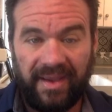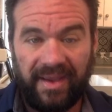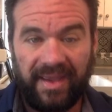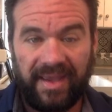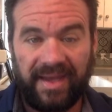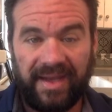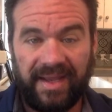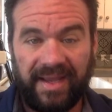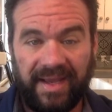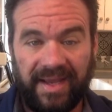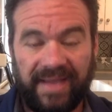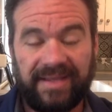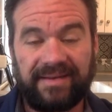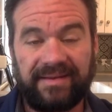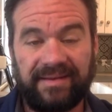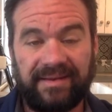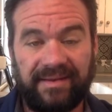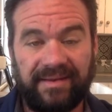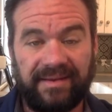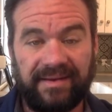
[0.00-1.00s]

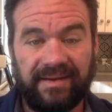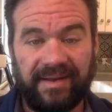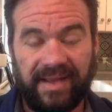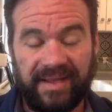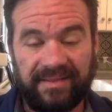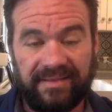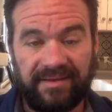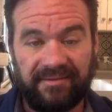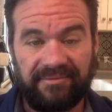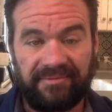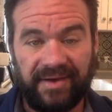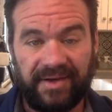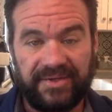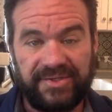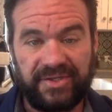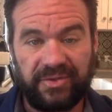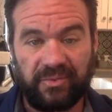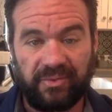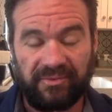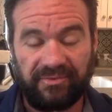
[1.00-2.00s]
NIAID and Anthony
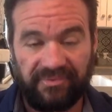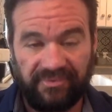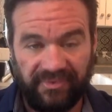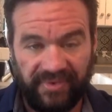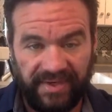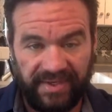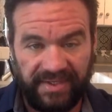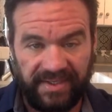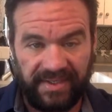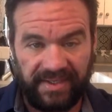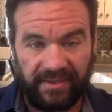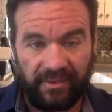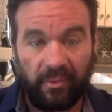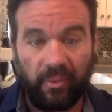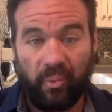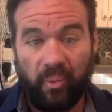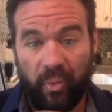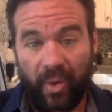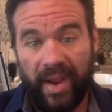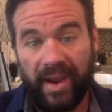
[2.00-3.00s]
Fauci were
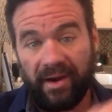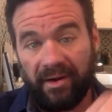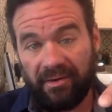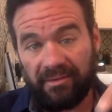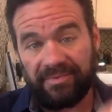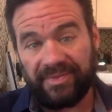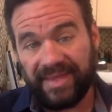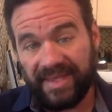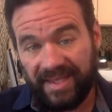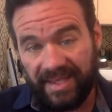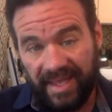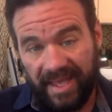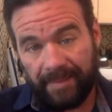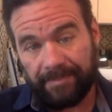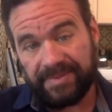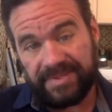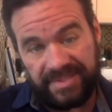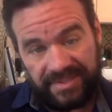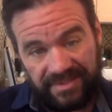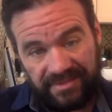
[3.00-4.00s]
funding, where the
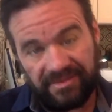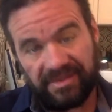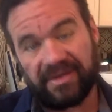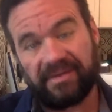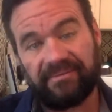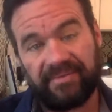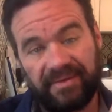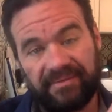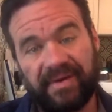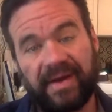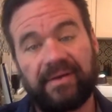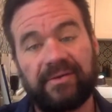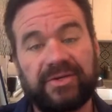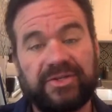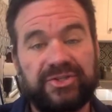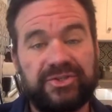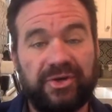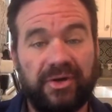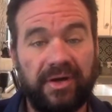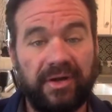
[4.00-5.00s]
epicenter of the
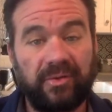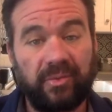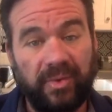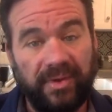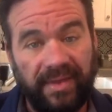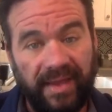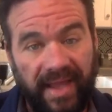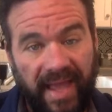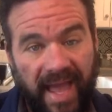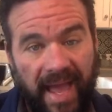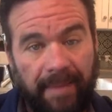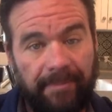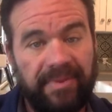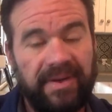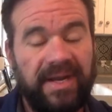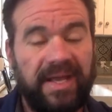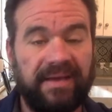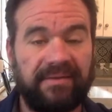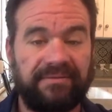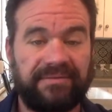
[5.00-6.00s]
virus started, where they
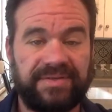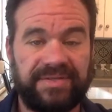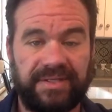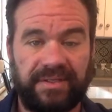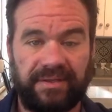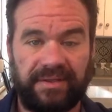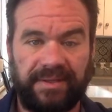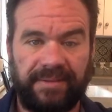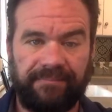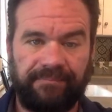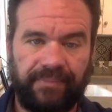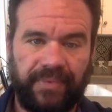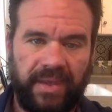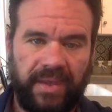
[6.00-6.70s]
happen to have a facility